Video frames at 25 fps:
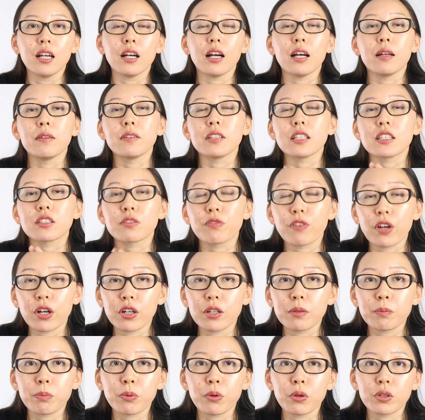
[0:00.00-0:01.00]
And it's
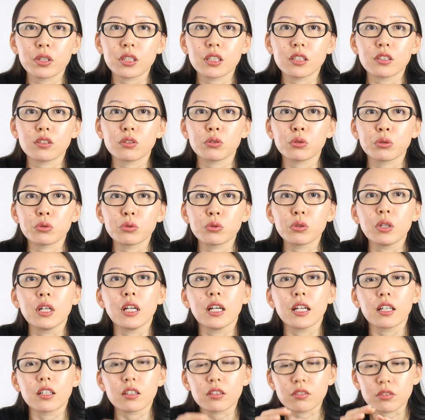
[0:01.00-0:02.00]
very important to
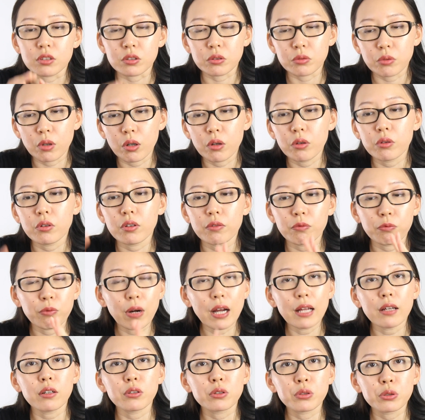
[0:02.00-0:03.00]
grow
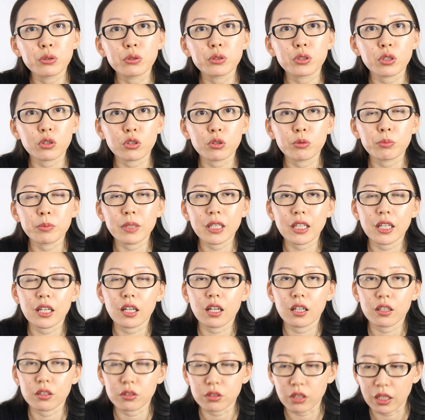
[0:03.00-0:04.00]
one or two social
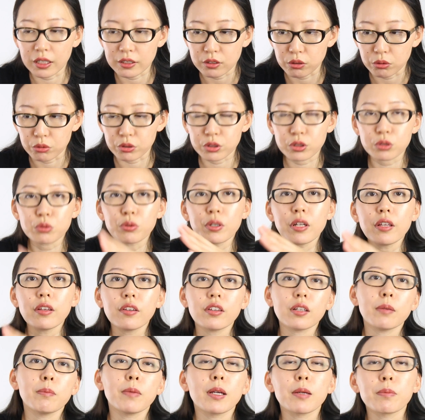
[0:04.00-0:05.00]
media as your
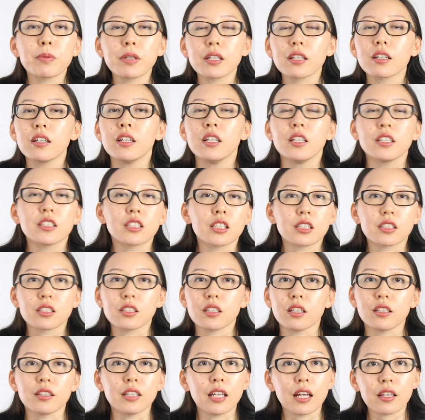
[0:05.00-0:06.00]
strength, and maybe
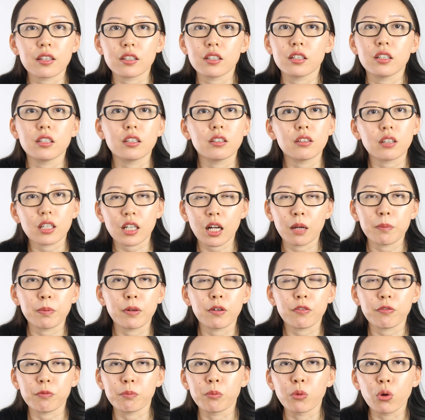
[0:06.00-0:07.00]
just another
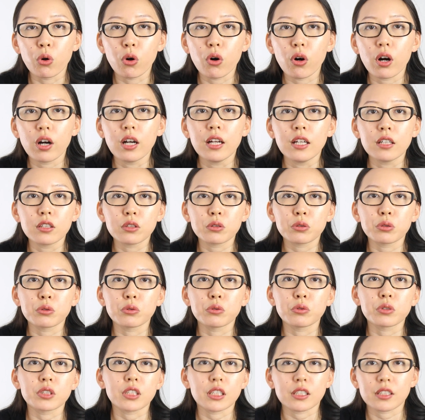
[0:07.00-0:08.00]
couple of more
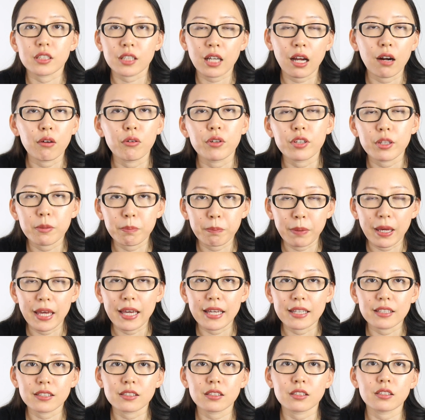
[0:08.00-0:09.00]
to just cover the
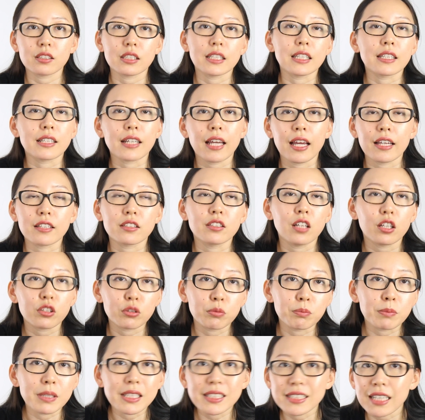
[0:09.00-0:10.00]
base in case not
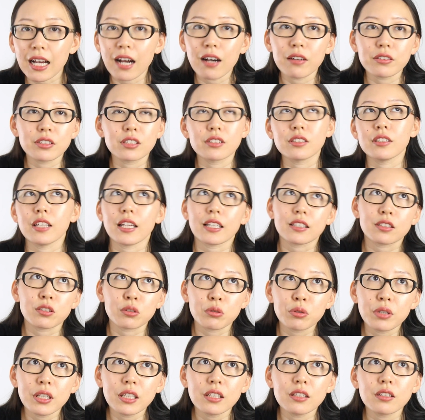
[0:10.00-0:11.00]
to miss out the
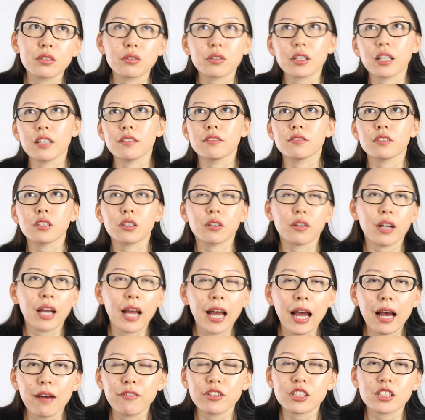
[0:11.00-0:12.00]
next trend. You can, you know,
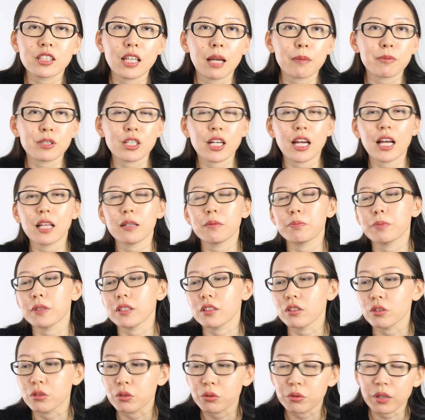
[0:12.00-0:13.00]
have a Snapchat,
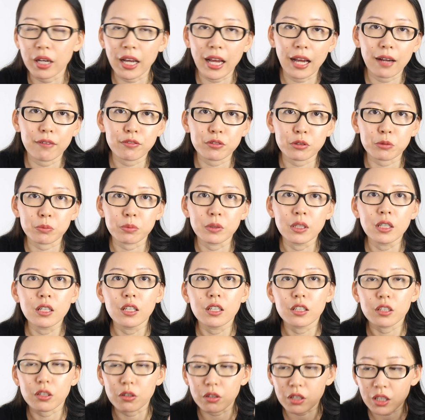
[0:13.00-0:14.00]
but you don't have to,
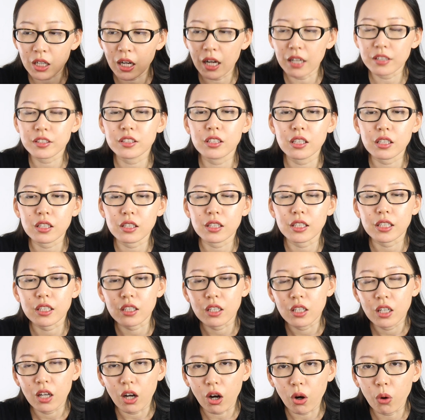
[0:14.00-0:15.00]
you know,
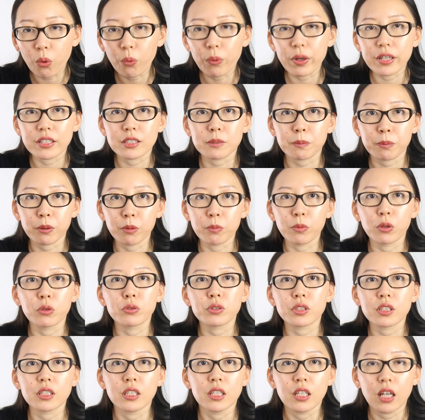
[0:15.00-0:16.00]
constantly always
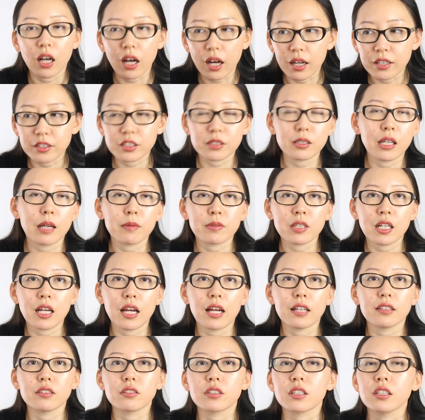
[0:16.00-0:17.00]
promote on
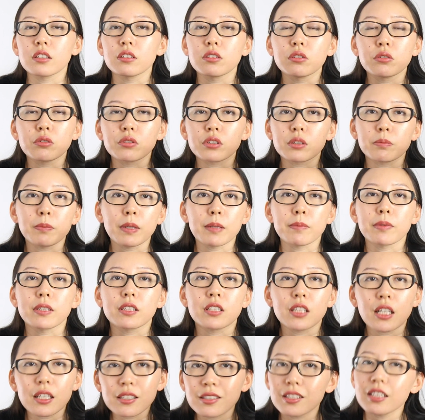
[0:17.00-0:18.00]
Snapchat. You can use maybe
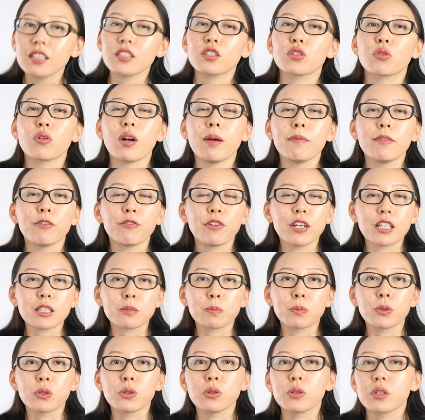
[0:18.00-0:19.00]
just Instagram and
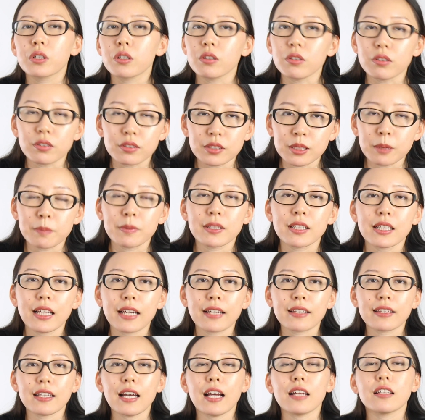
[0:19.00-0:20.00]
Facebook or something
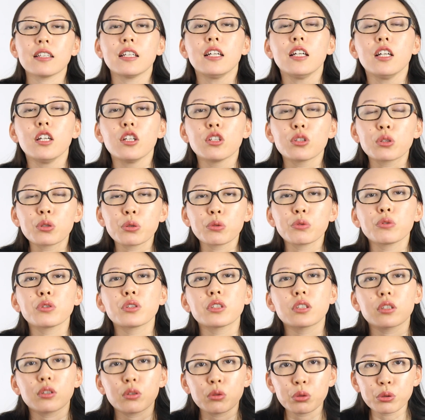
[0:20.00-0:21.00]
like that.
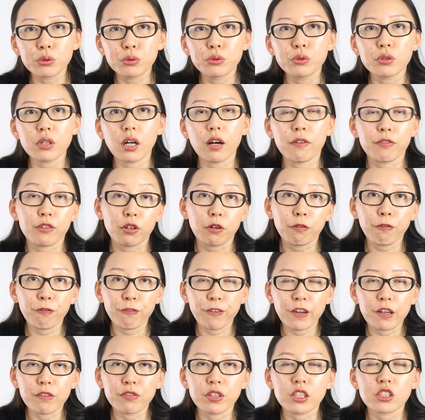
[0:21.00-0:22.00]
Choose two of your
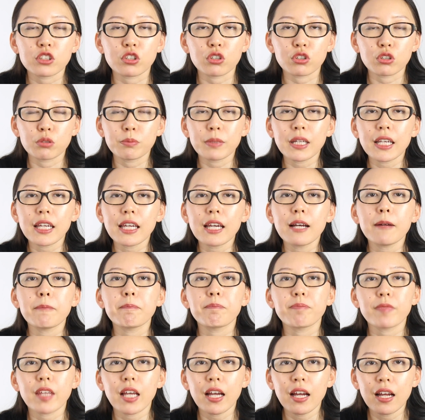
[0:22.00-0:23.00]
favorite social media
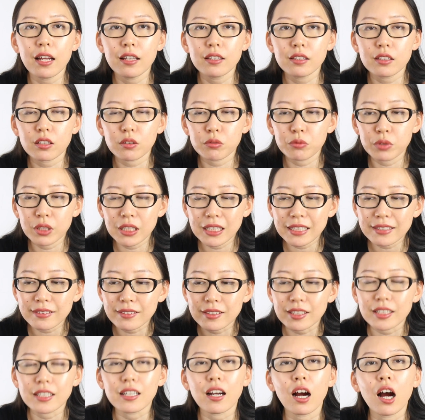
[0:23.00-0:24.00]
and really
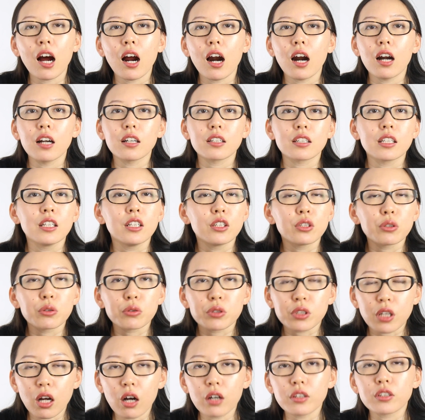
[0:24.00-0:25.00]
dig hard,
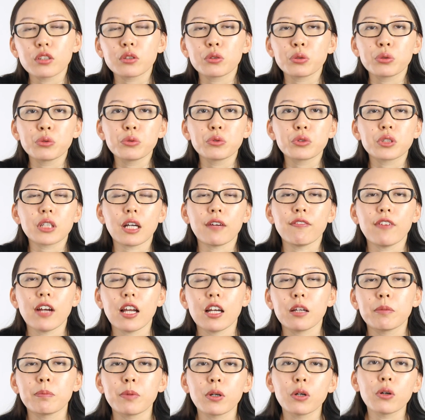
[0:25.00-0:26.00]
use all the tools
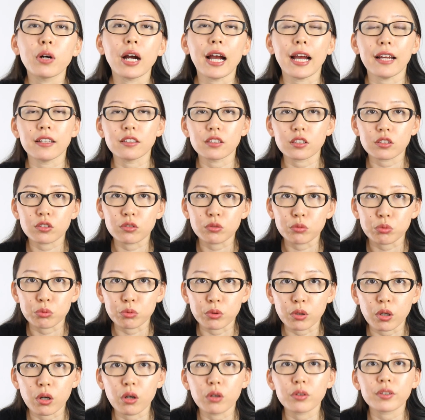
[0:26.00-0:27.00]
available and
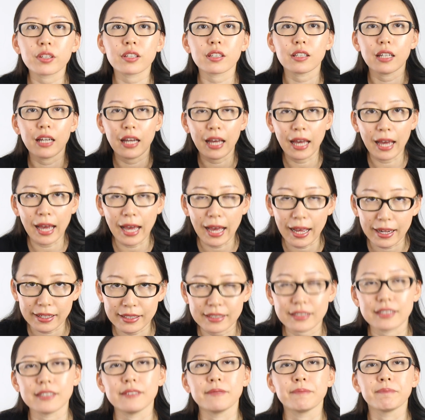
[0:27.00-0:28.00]
growth
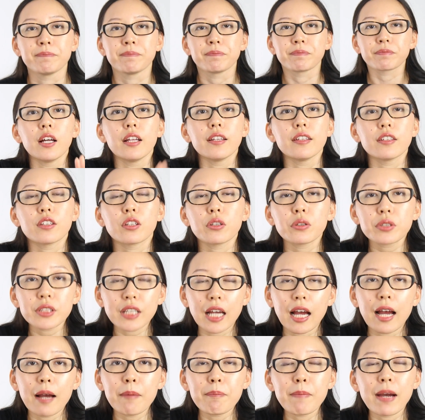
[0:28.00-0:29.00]
hack those
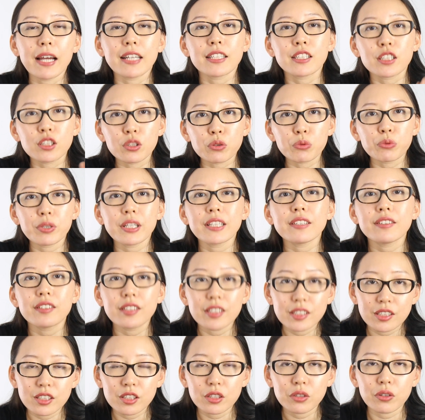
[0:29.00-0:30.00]
are my three
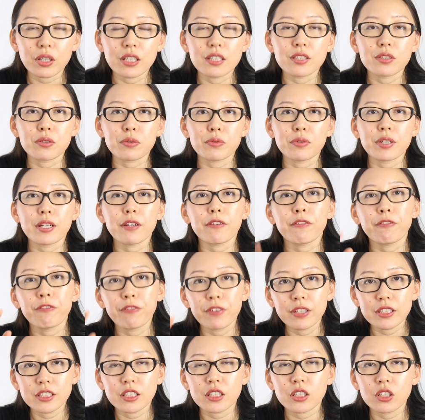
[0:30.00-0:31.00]
digital and three
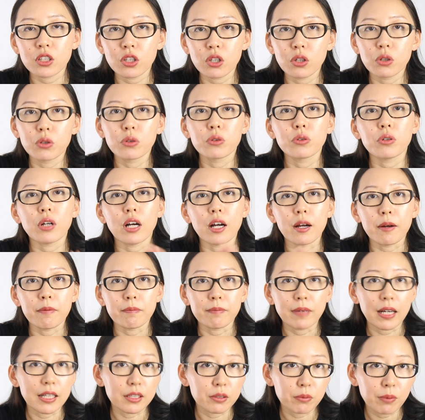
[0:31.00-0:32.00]
physical
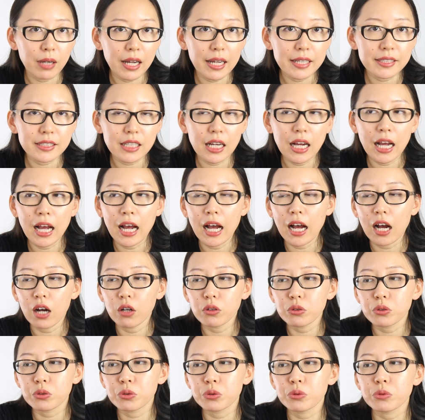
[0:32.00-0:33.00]
um, advice on
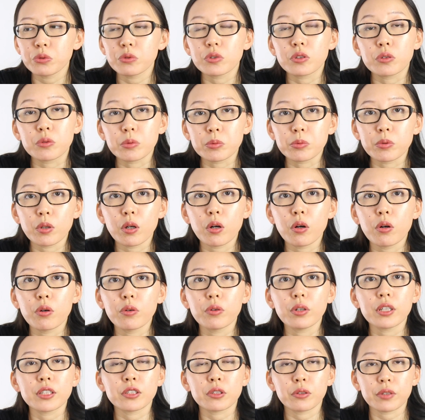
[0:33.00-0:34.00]
how to
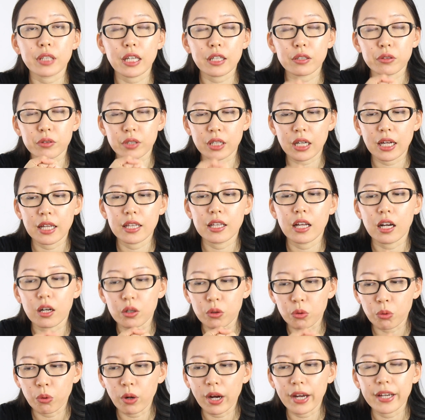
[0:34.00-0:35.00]
grow so that you can
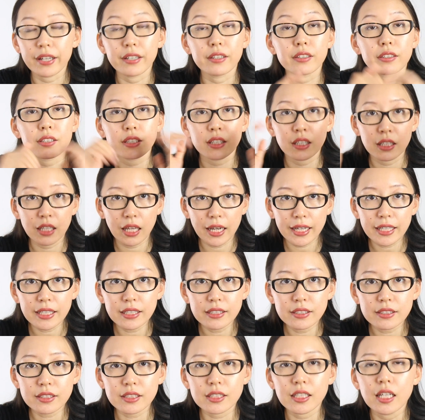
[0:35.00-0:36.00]
acquire
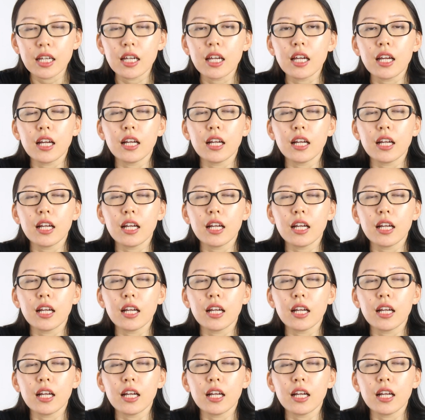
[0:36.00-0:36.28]
clients.